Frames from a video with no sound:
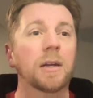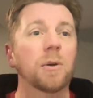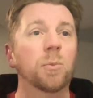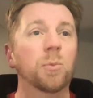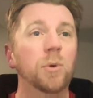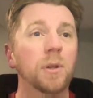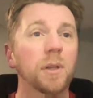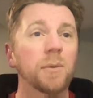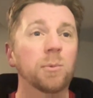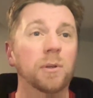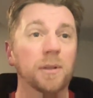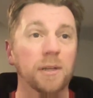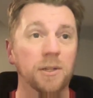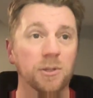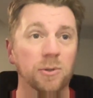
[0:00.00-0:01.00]
really,
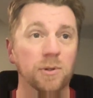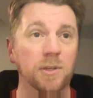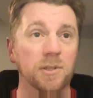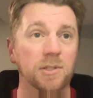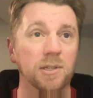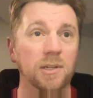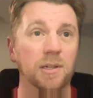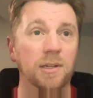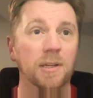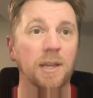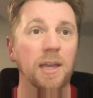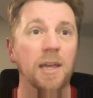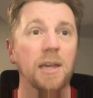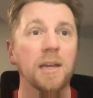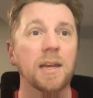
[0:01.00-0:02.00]
really interesting.
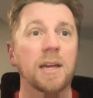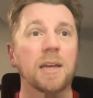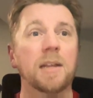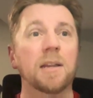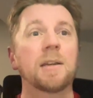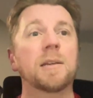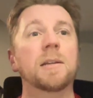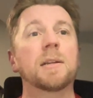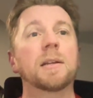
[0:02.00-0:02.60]
A-N.